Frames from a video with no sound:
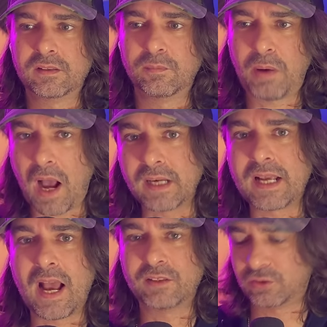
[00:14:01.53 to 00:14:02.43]

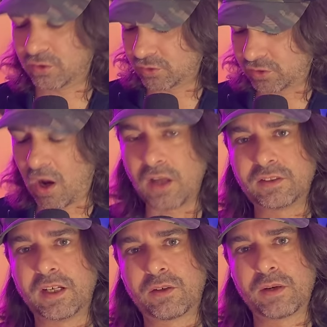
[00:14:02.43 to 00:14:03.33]
podcasters,
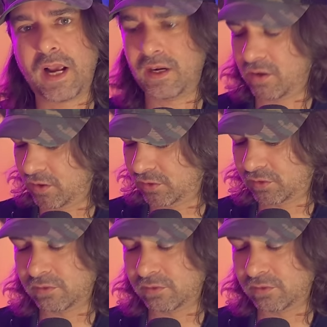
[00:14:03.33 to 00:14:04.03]
content creators,